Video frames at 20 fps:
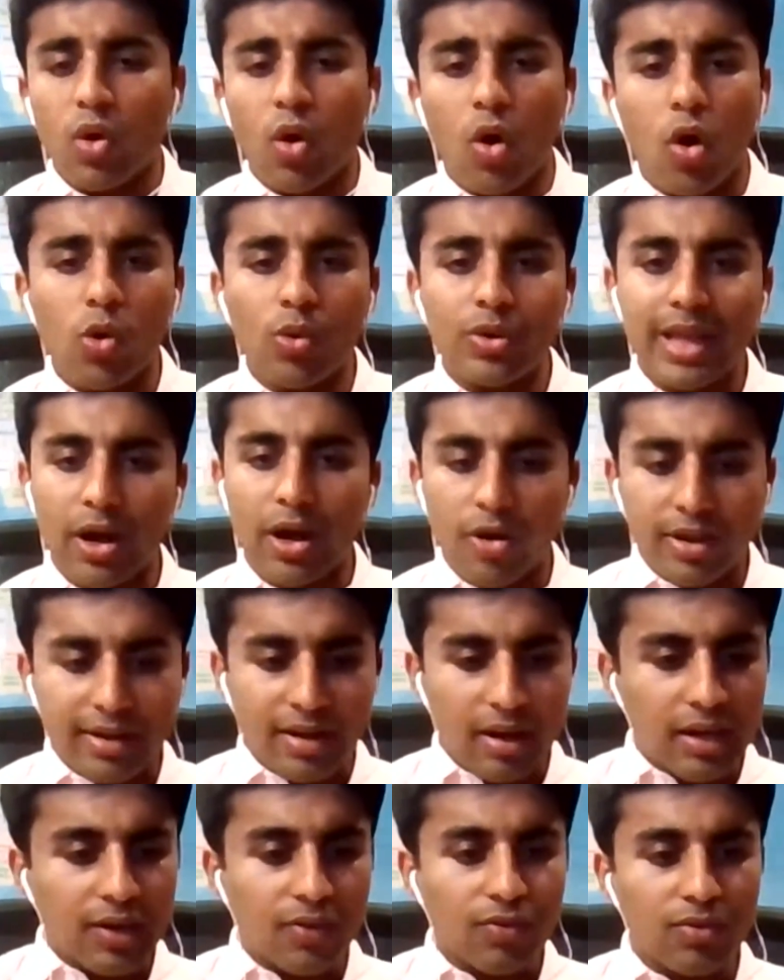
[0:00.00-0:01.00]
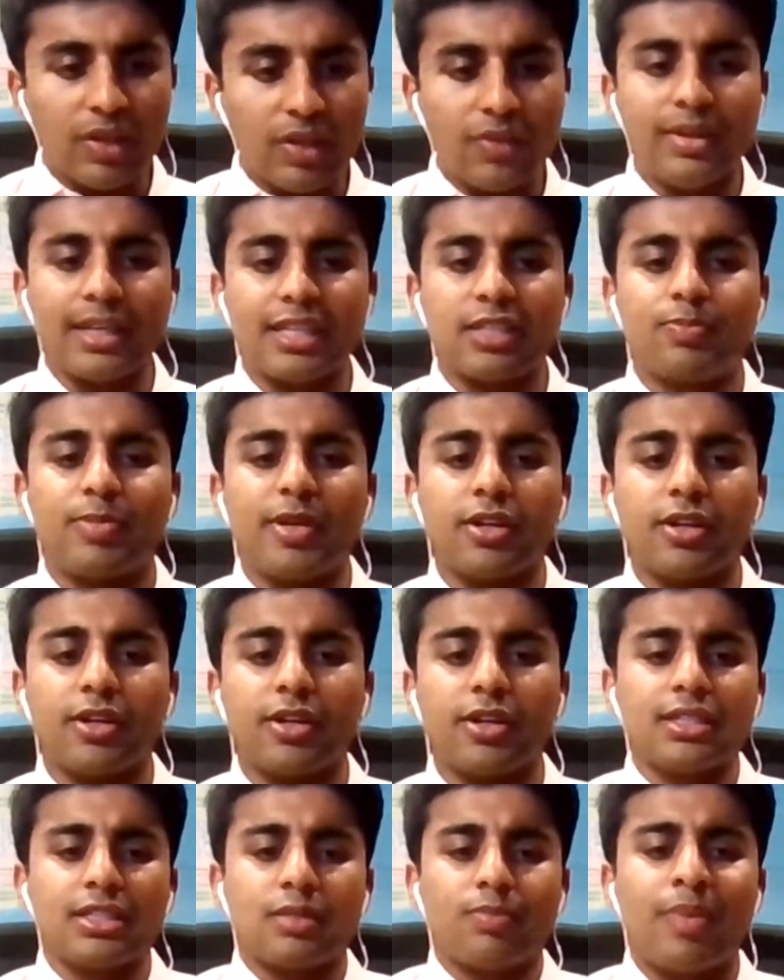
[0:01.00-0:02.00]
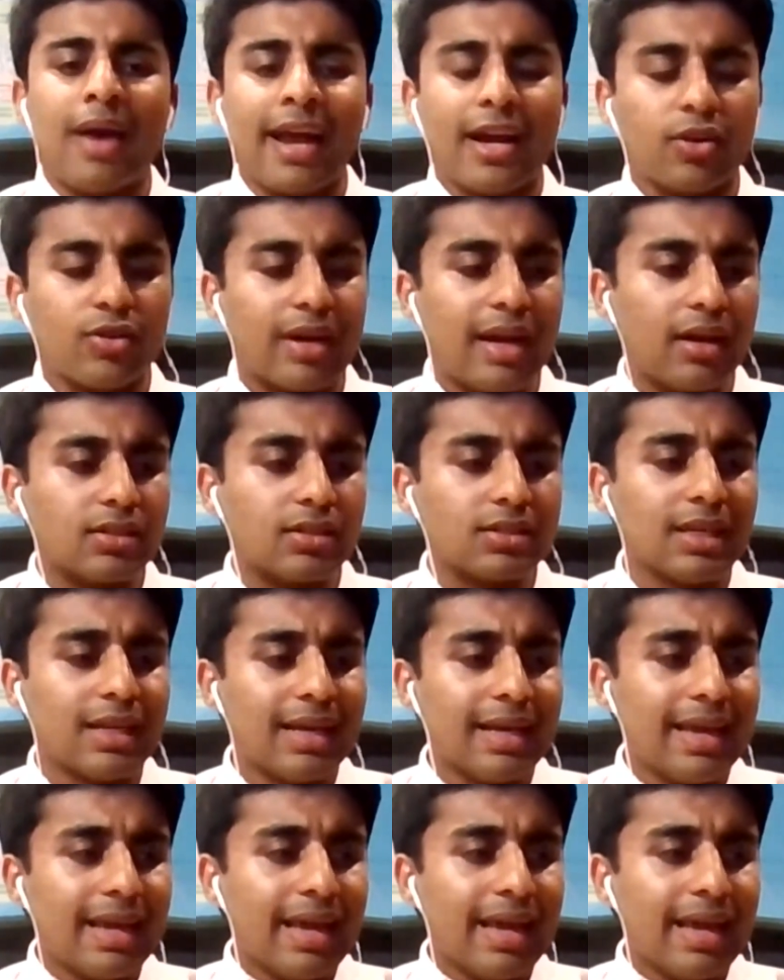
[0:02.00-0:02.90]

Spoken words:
all with our own kind of lived experience backgrounds.